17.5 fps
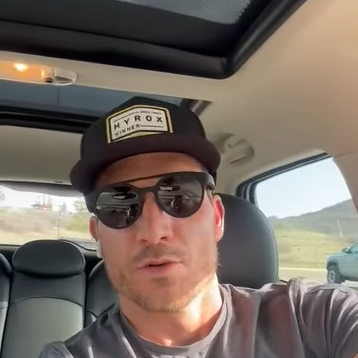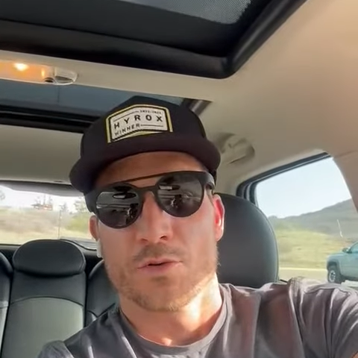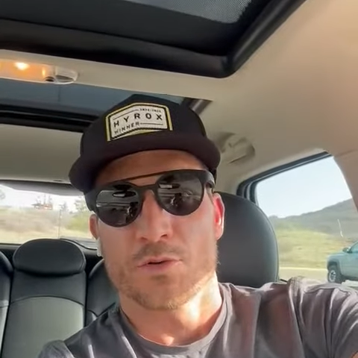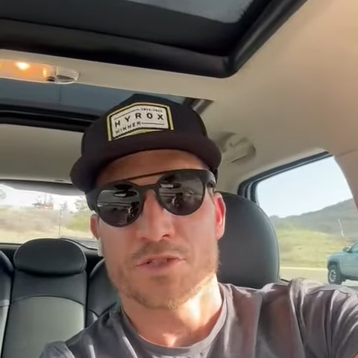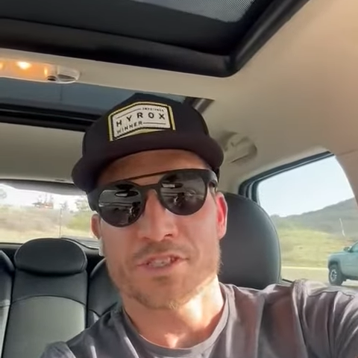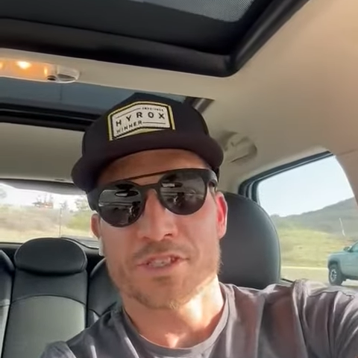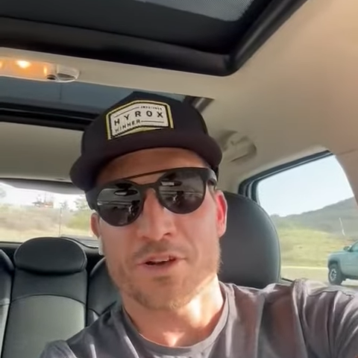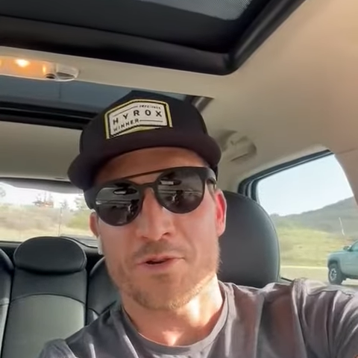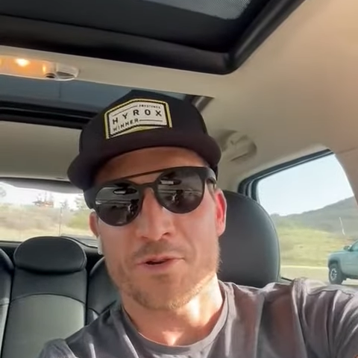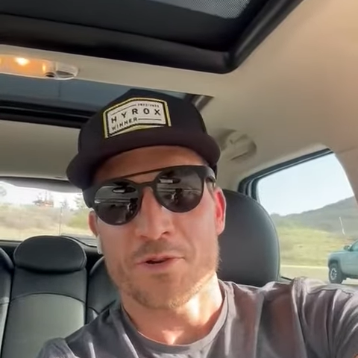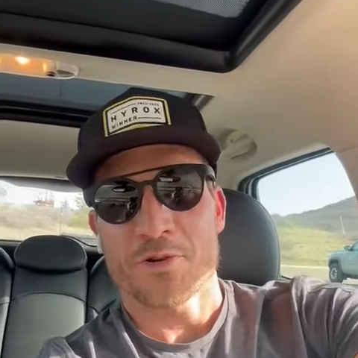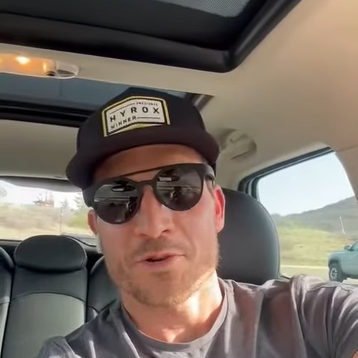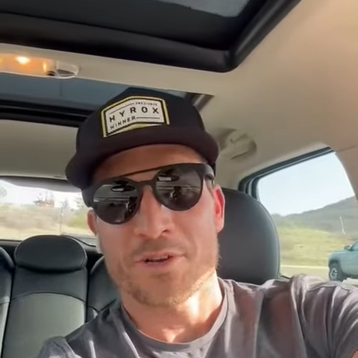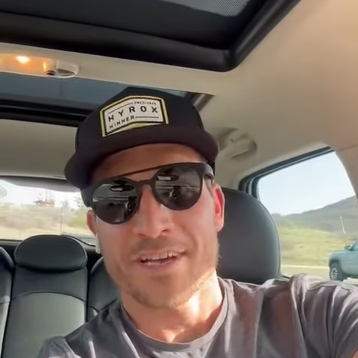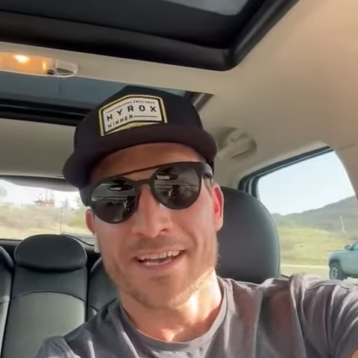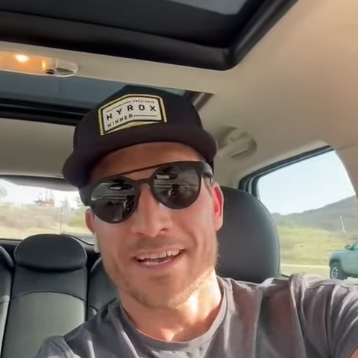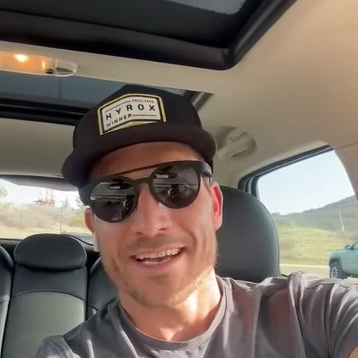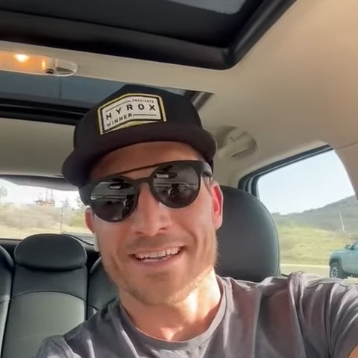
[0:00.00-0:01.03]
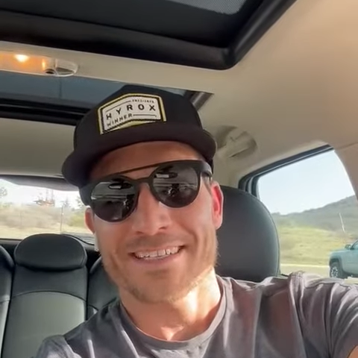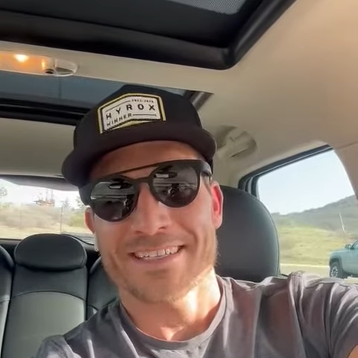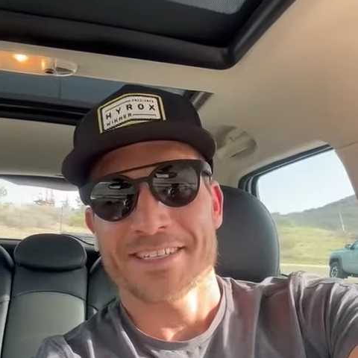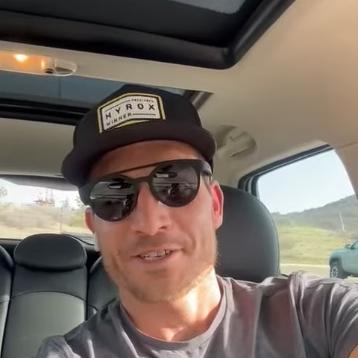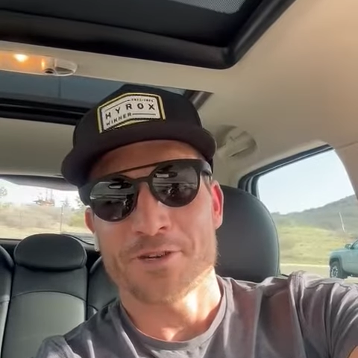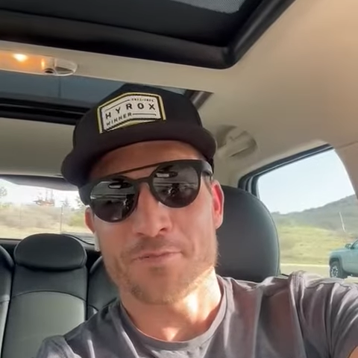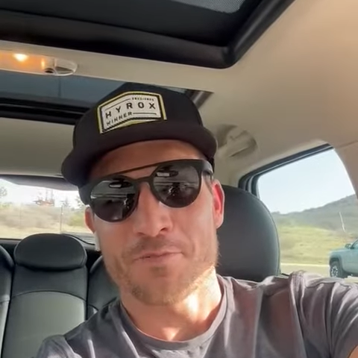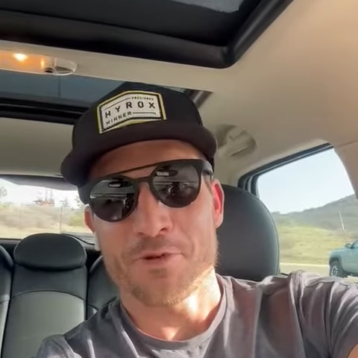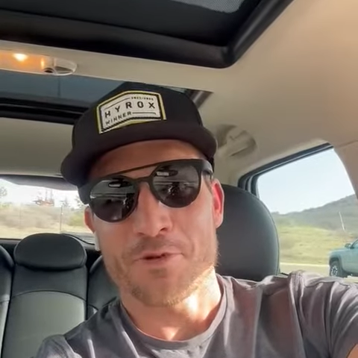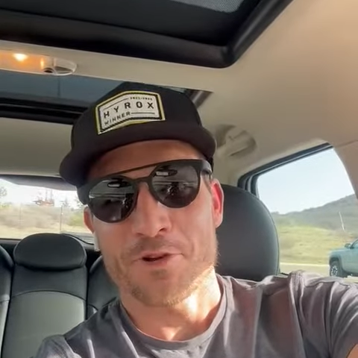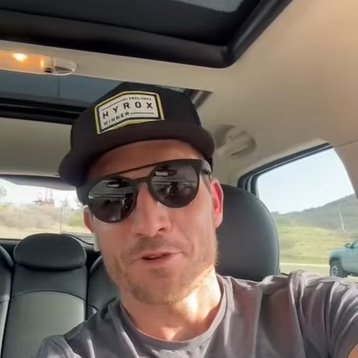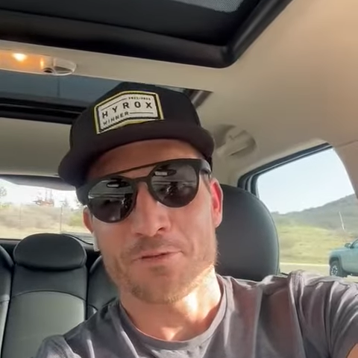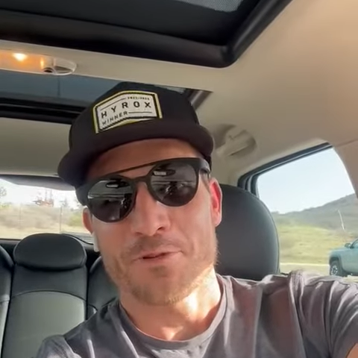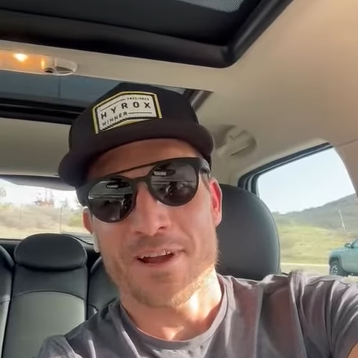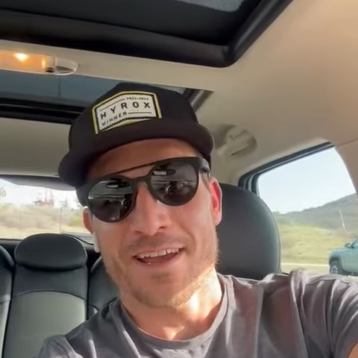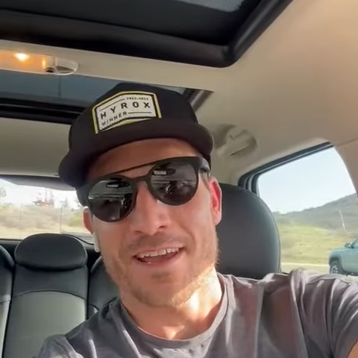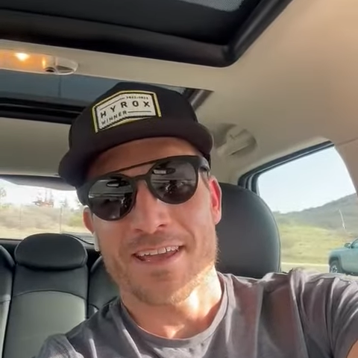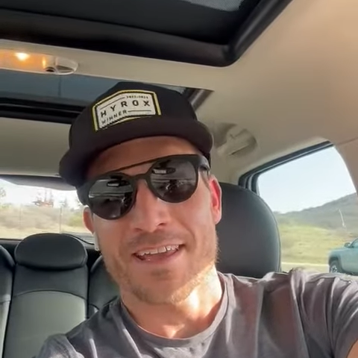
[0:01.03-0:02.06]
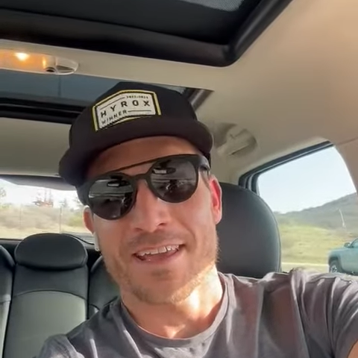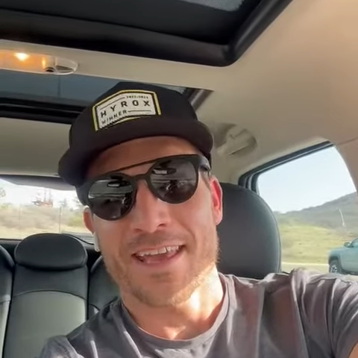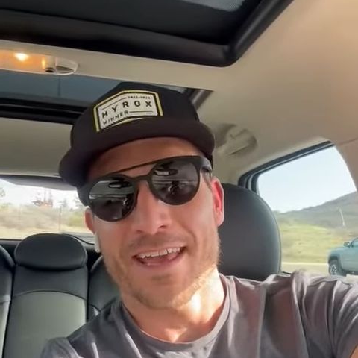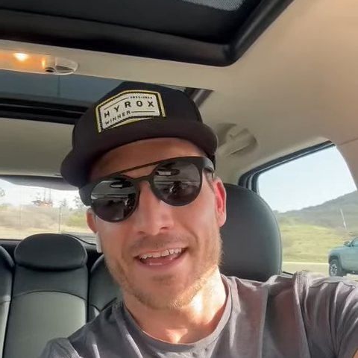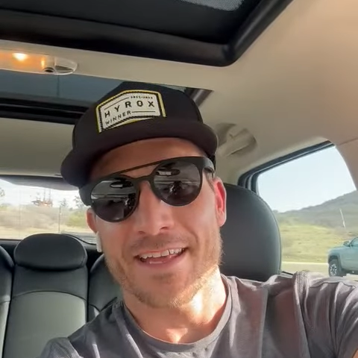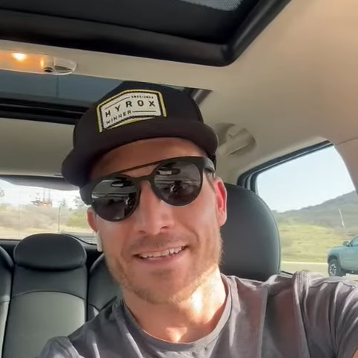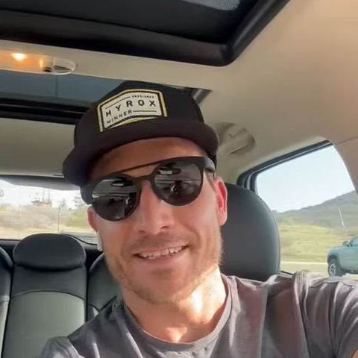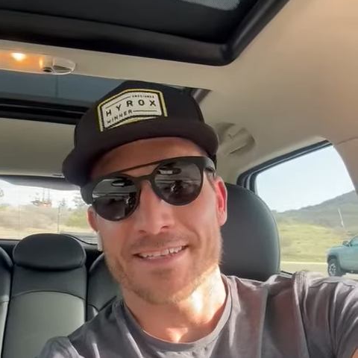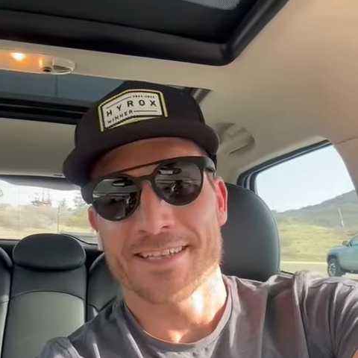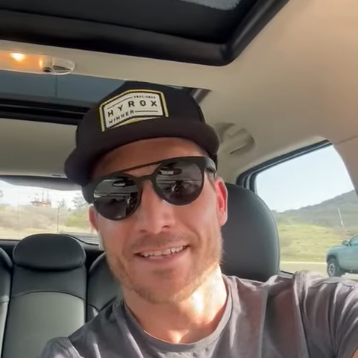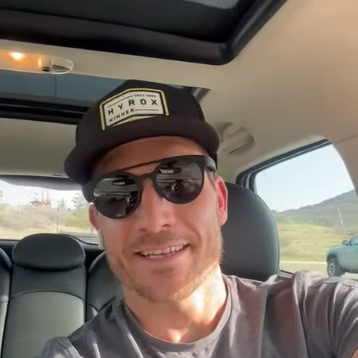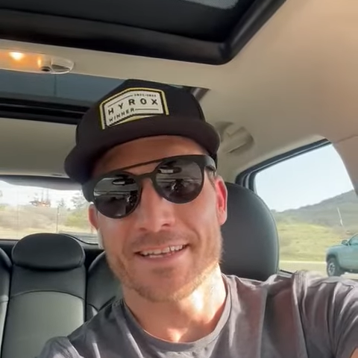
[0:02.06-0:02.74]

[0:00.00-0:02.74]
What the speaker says: What's going on, guys? It's your boy Ryan Kent.